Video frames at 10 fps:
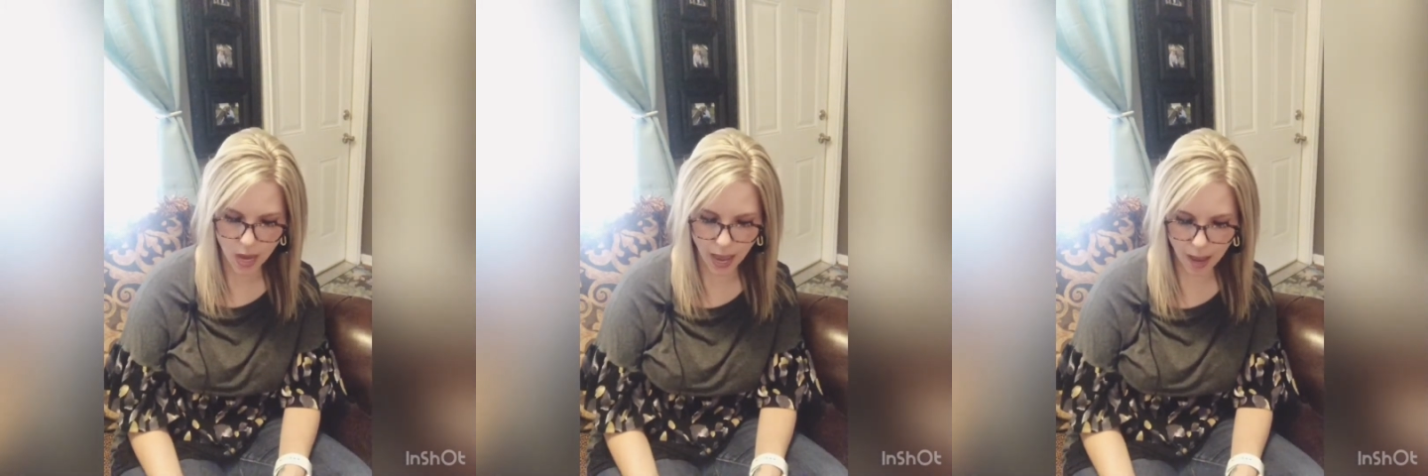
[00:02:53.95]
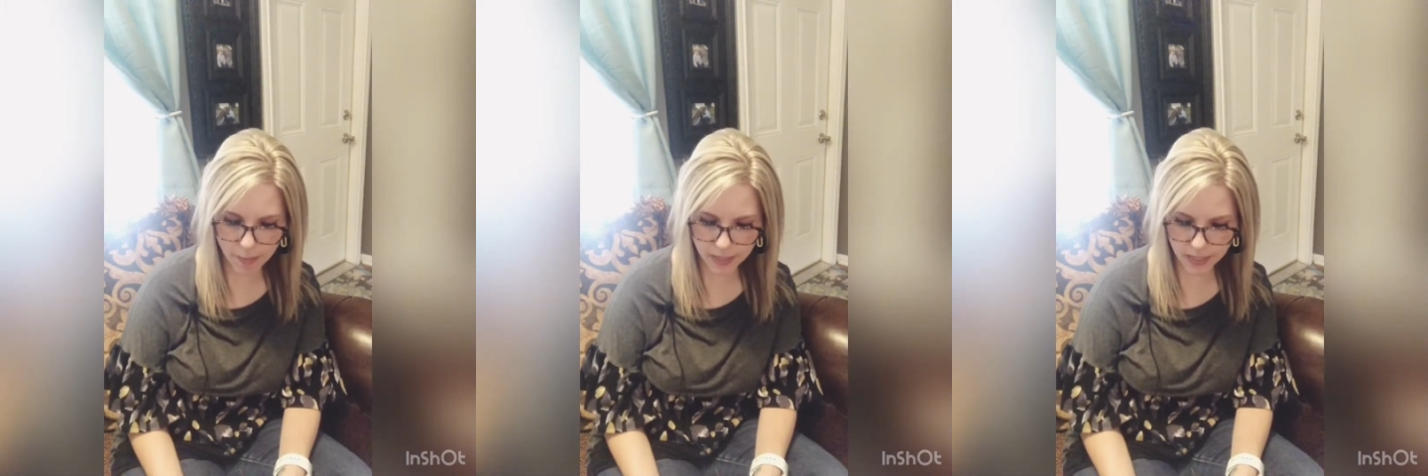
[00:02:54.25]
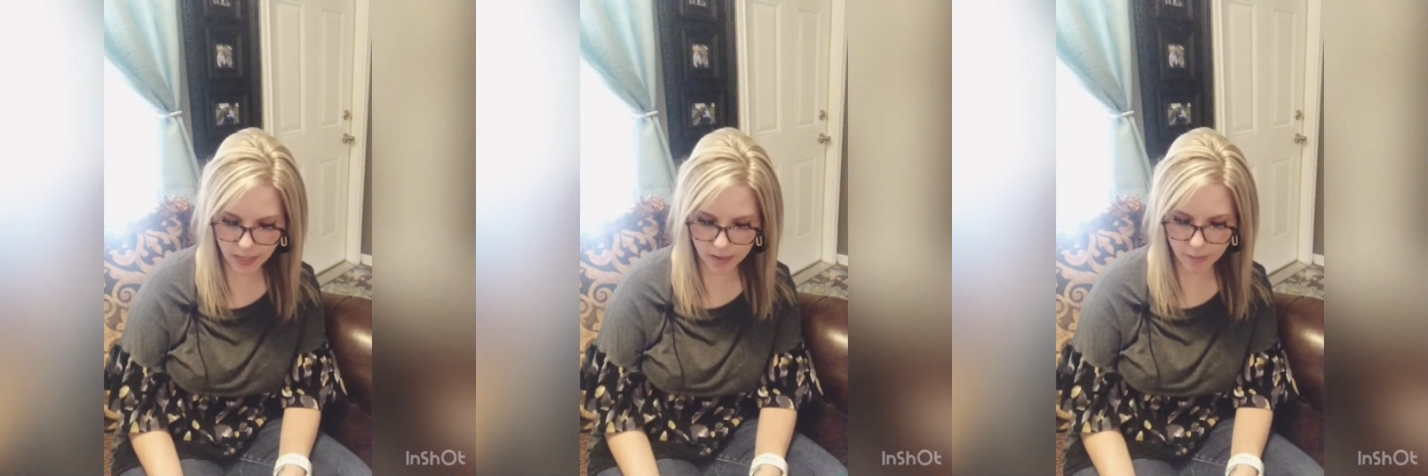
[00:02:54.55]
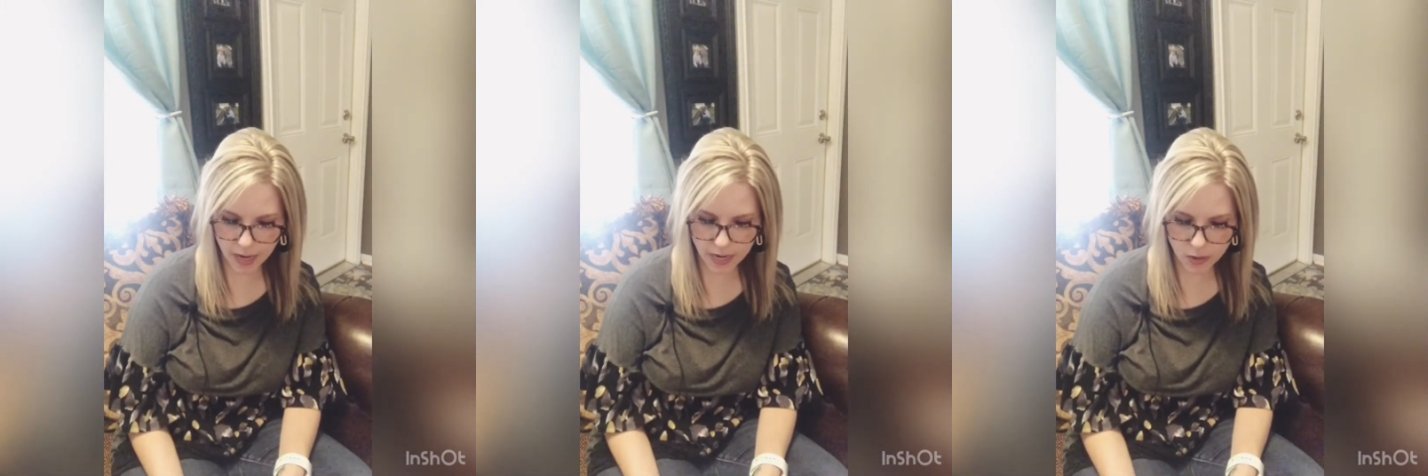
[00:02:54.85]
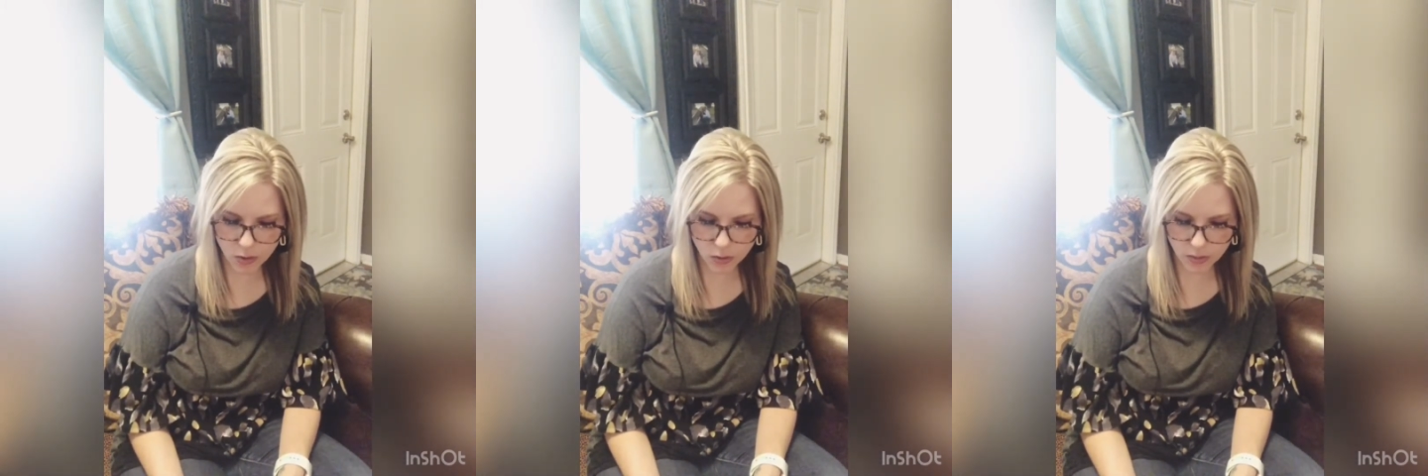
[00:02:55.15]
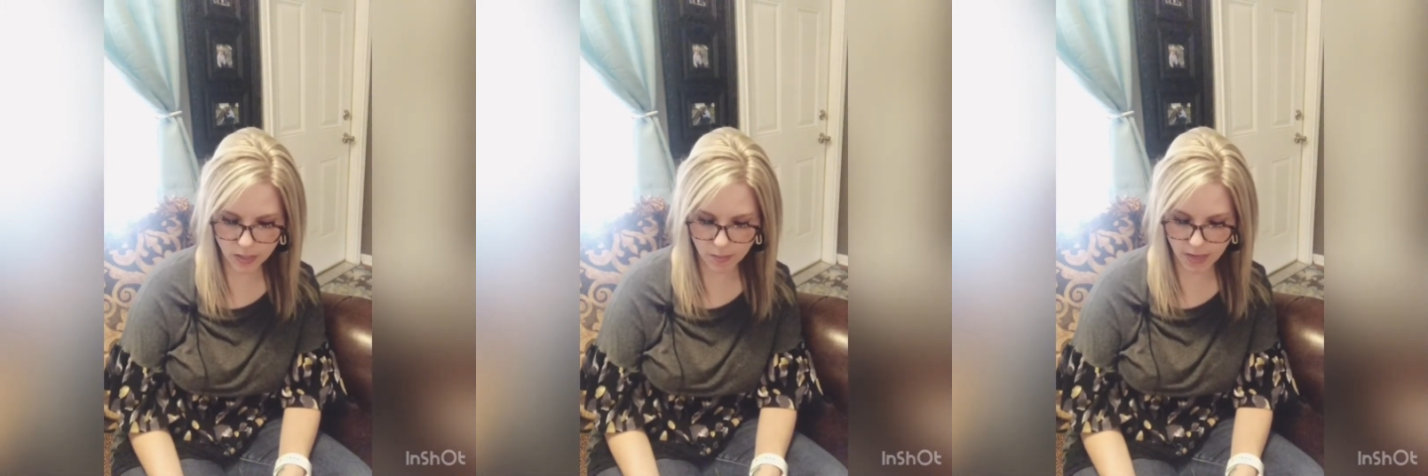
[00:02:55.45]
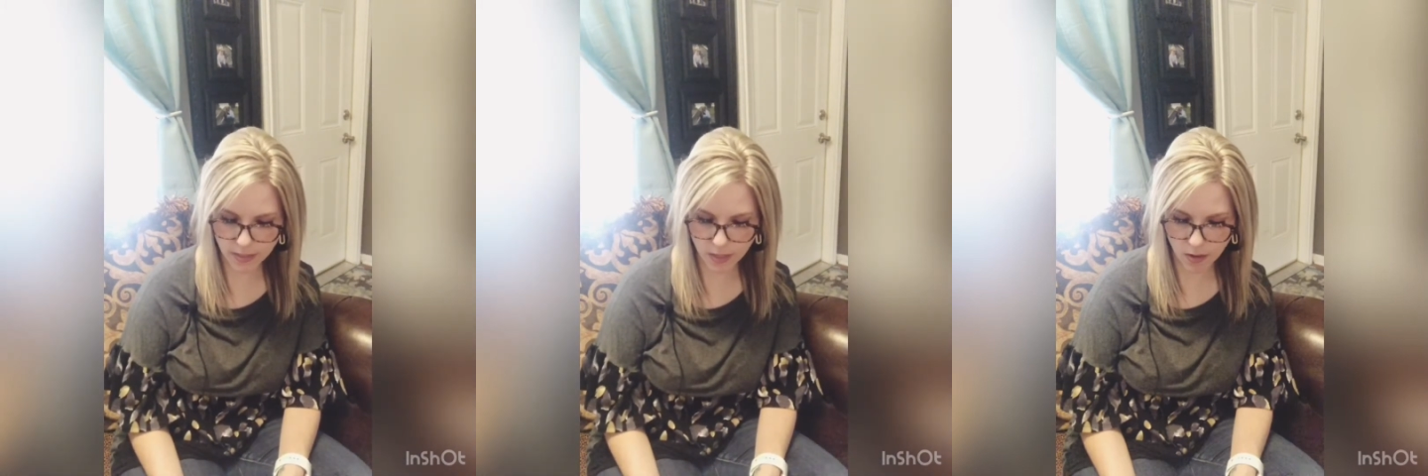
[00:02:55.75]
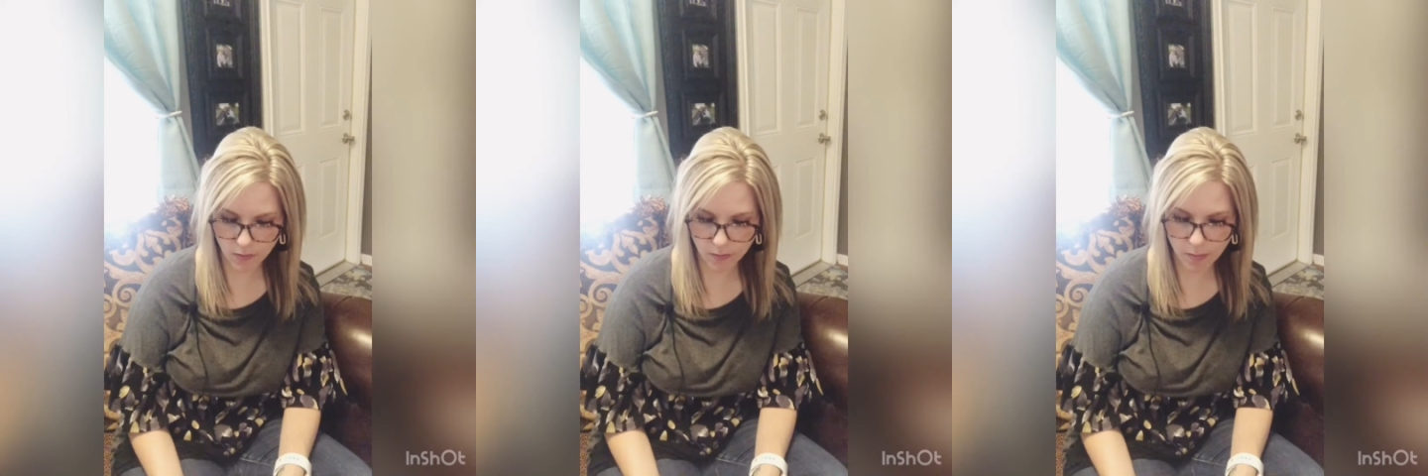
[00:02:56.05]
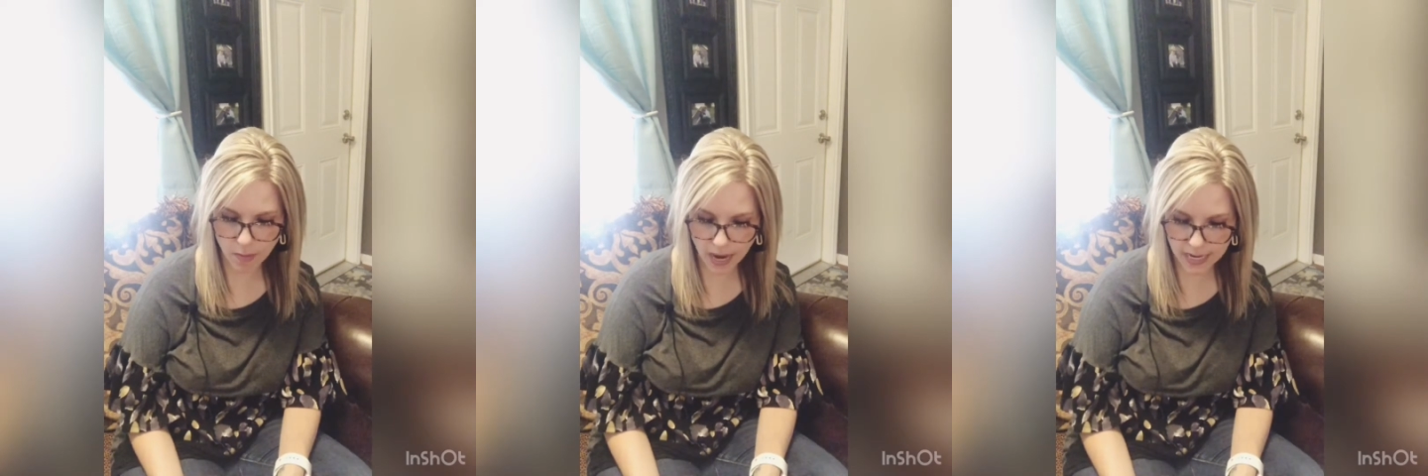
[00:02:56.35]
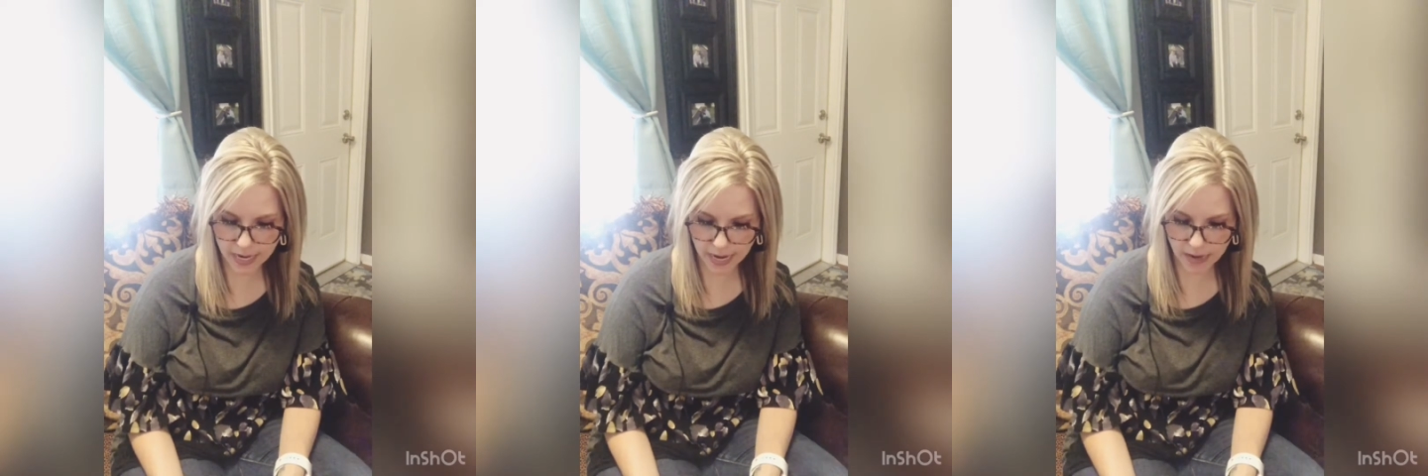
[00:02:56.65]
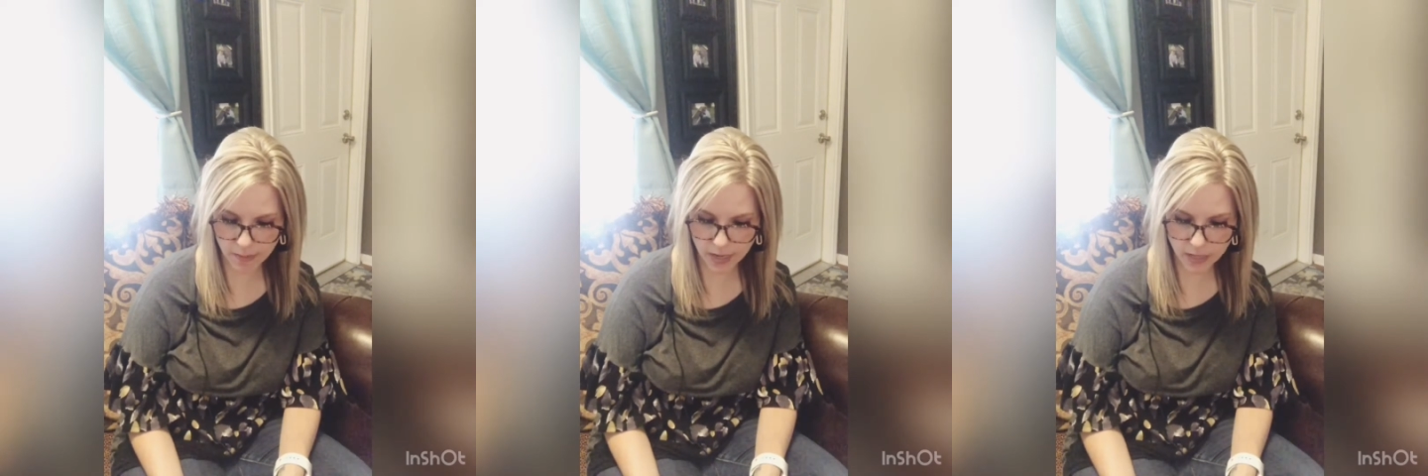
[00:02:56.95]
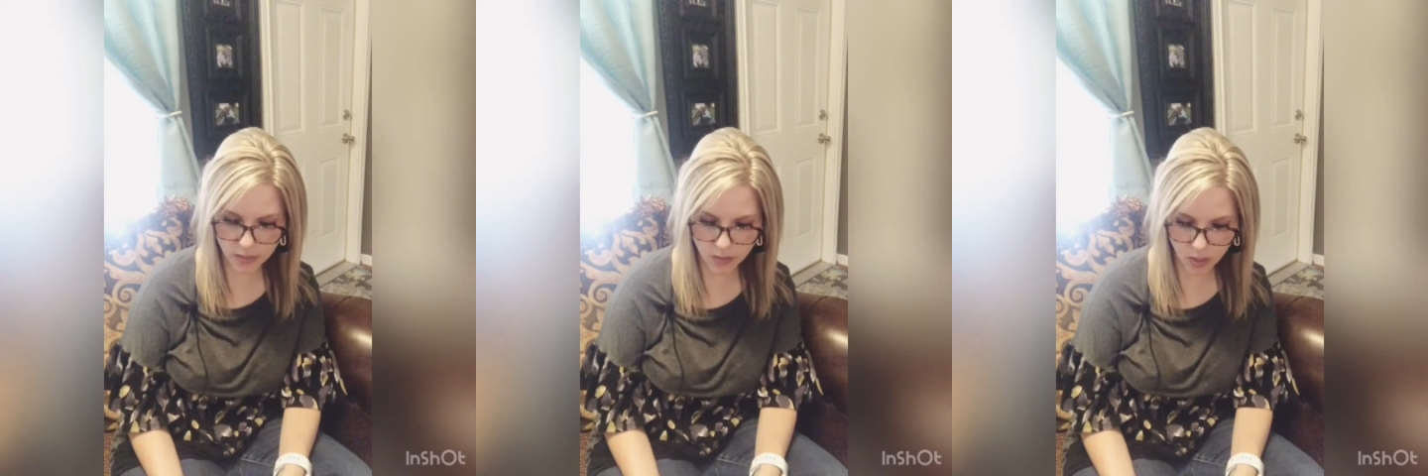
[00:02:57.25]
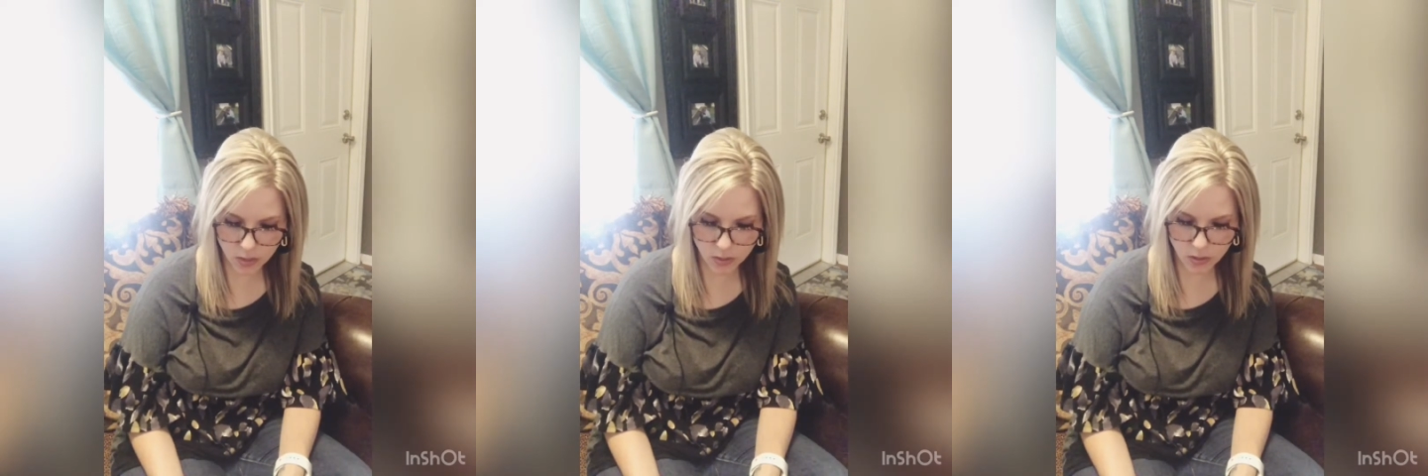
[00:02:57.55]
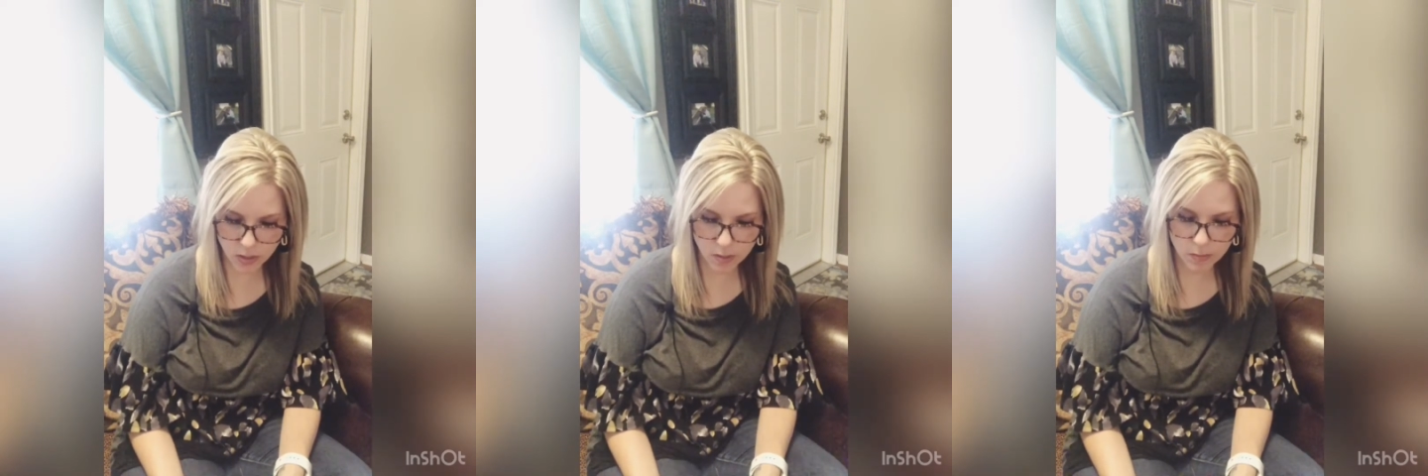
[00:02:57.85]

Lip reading: I'll begin by introducing myself. My name is Dr.